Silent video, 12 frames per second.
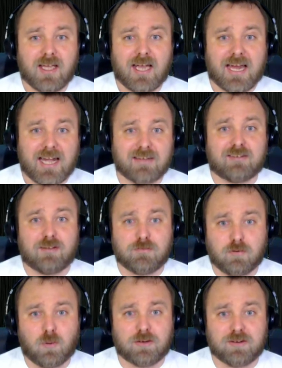And that's the
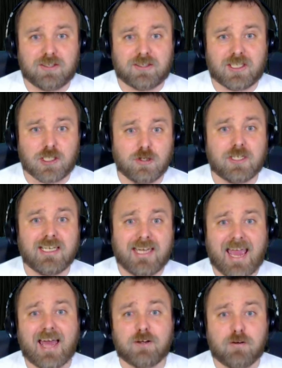unfortunate thing. You can
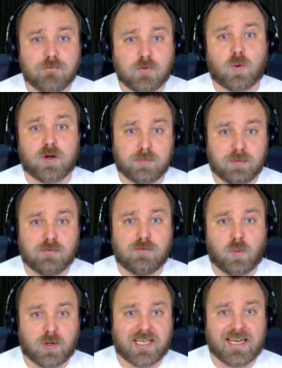get an affordable
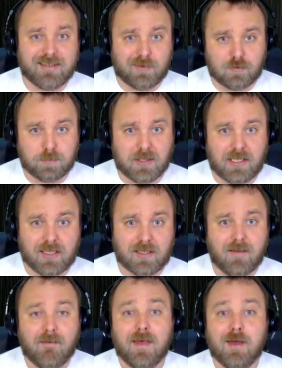4K display,
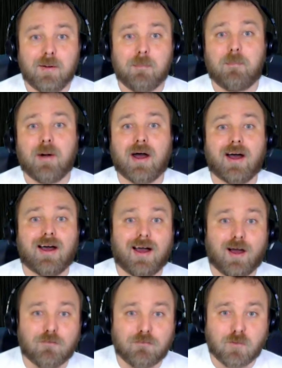but
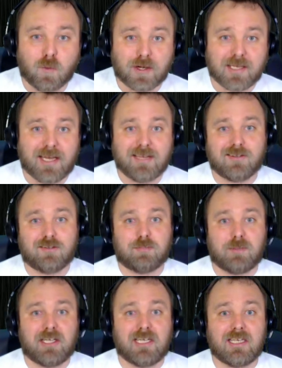a 4K
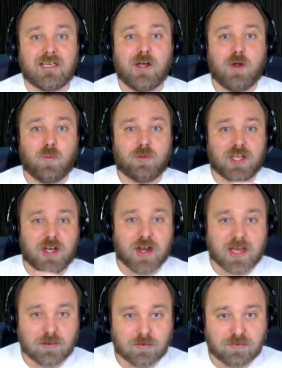display with a
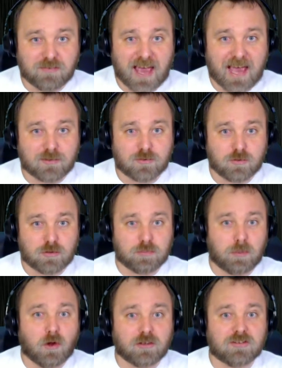nice, fast
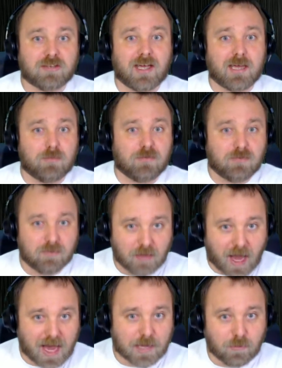response time,
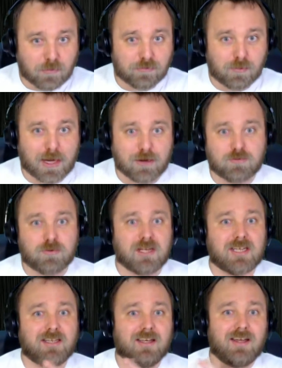high refresh rate,